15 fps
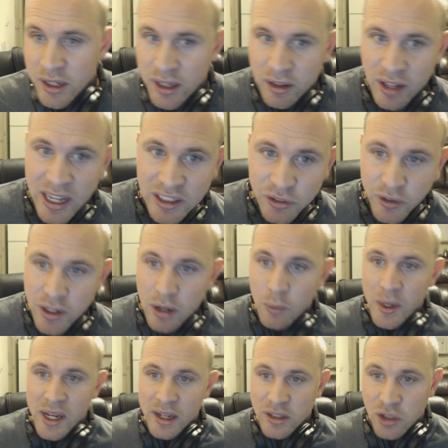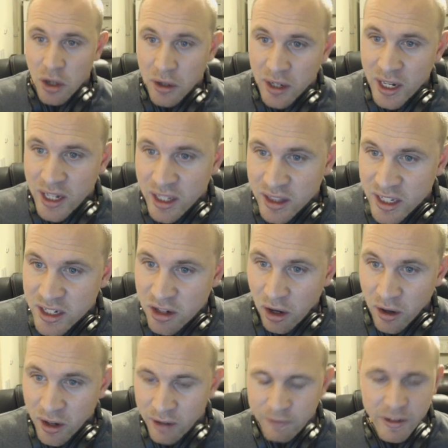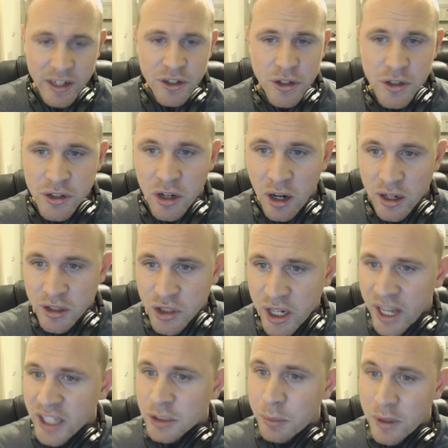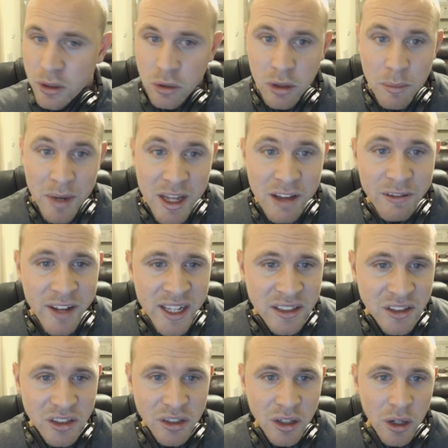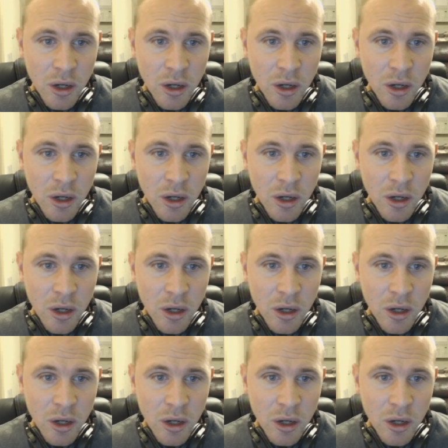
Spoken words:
in the last video we can start getting the Dark Adventures contracts by doing the mini events,